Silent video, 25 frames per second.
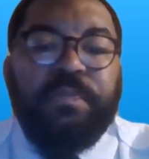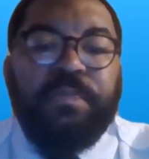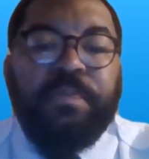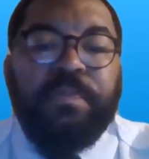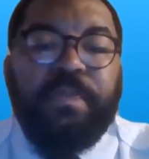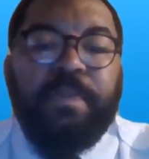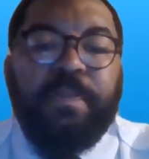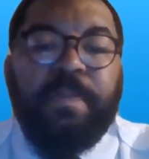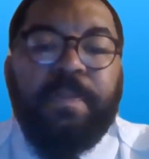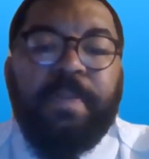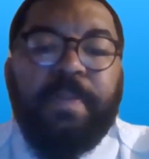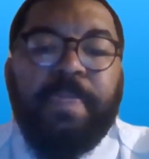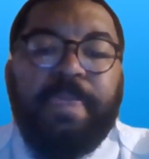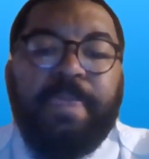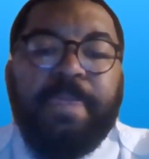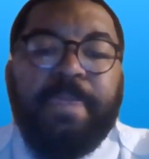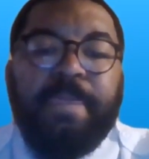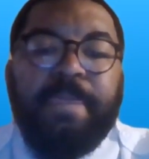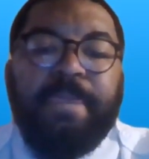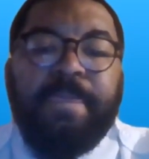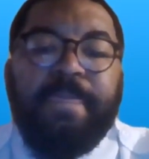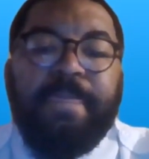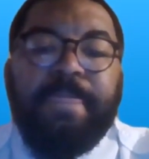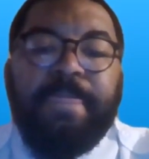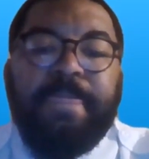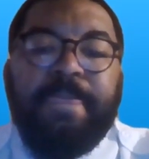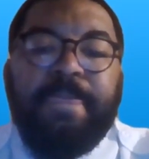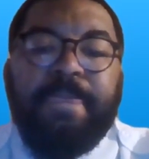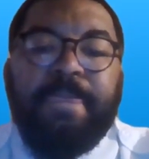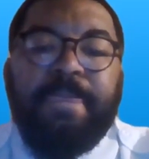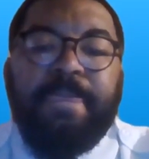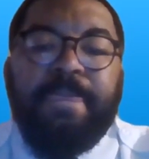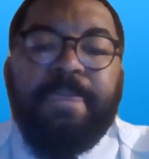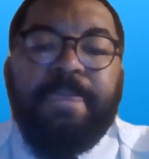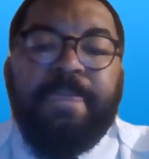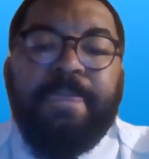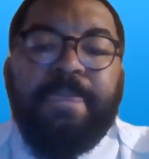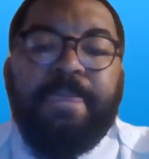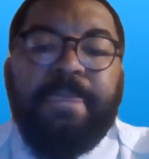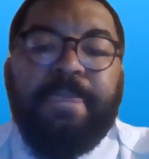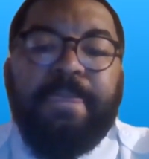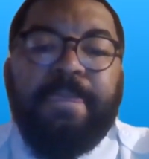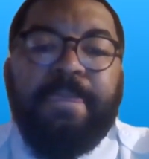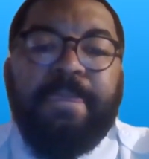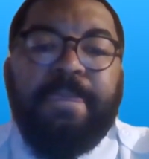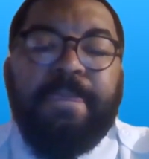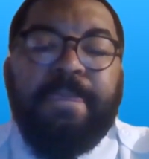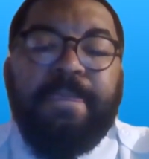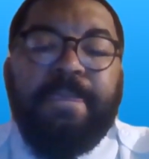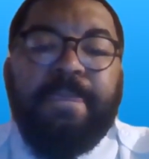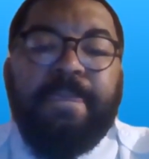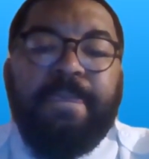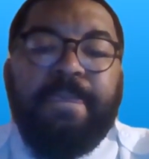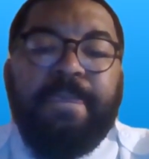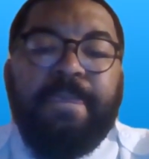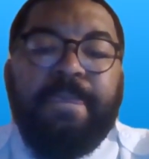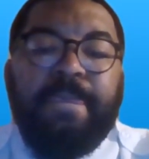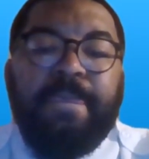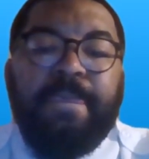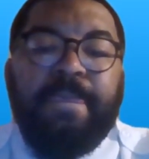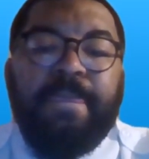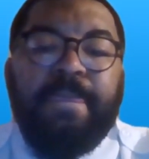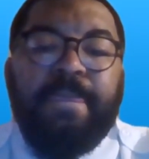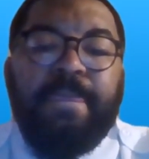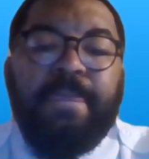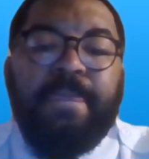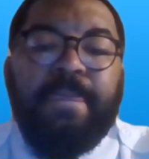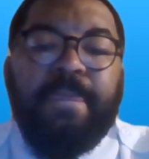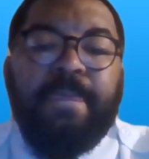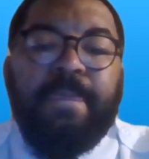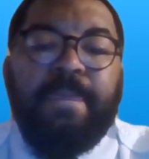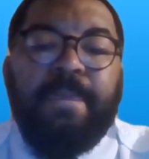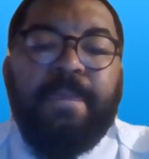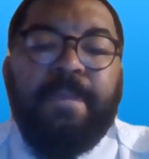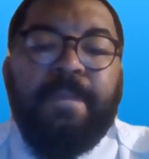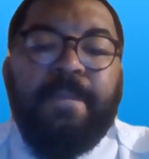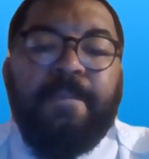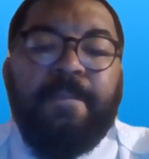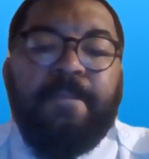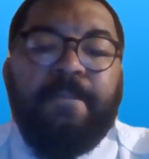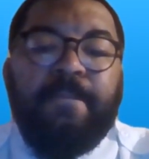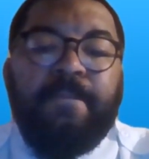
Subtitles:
Nothing is said.